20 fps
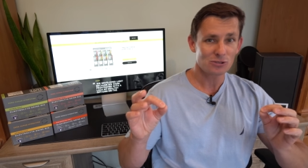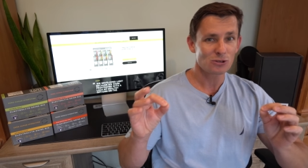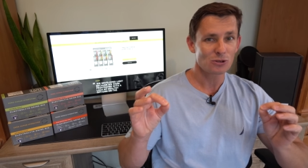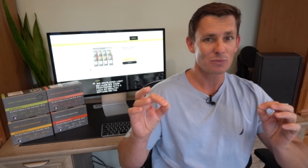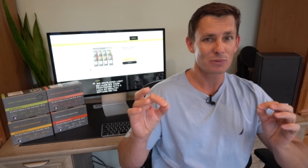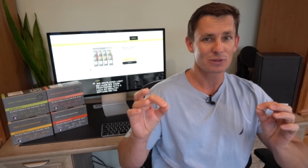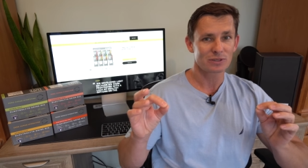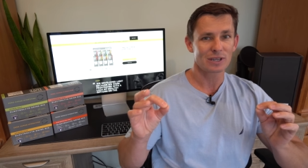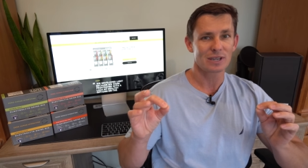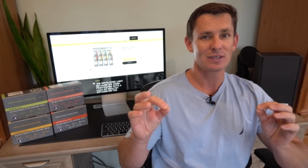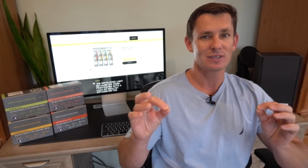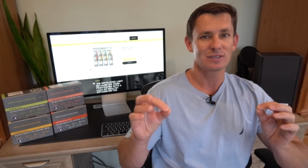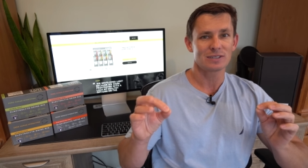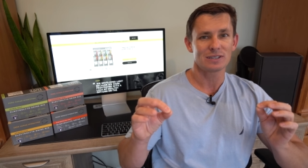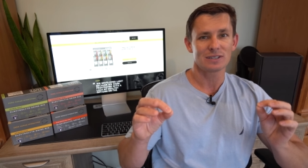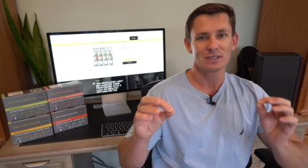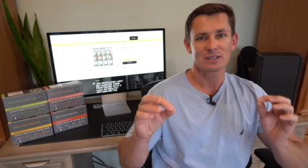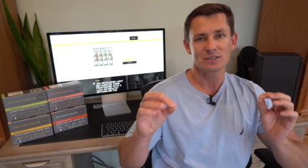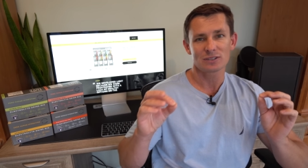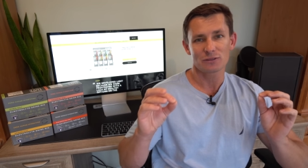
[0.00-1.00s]
super
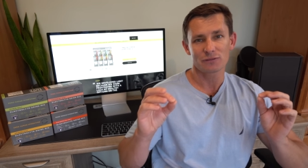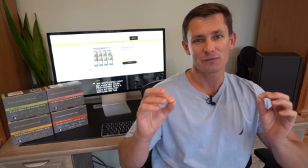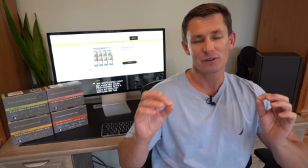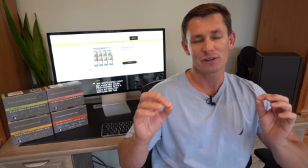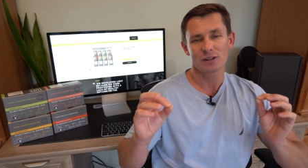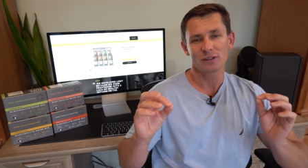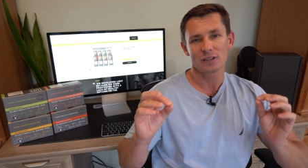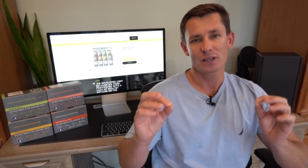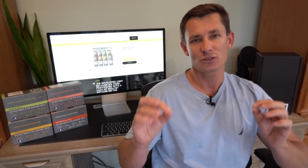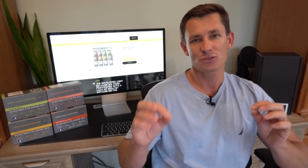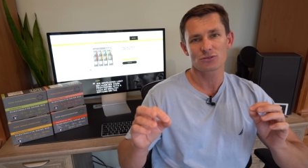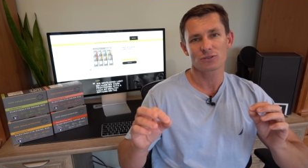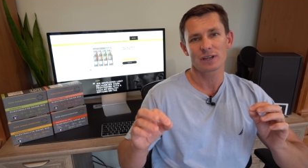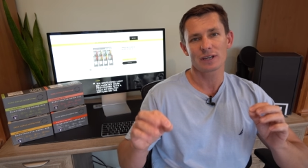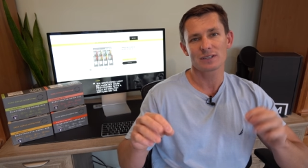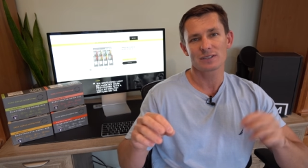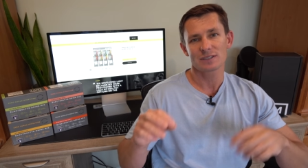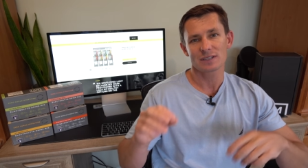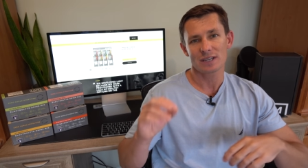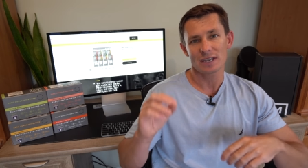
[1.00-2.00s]
tasty to fit
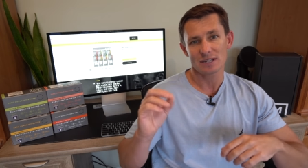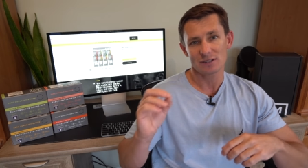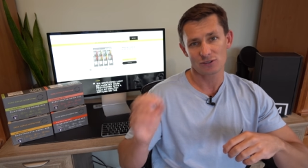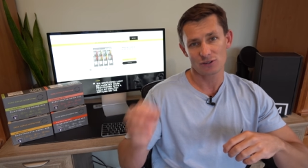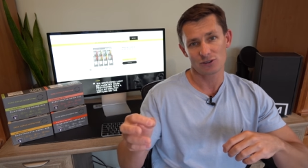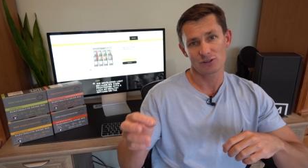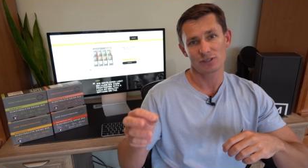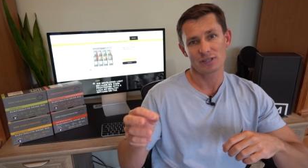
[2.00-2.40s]
electrolytes into your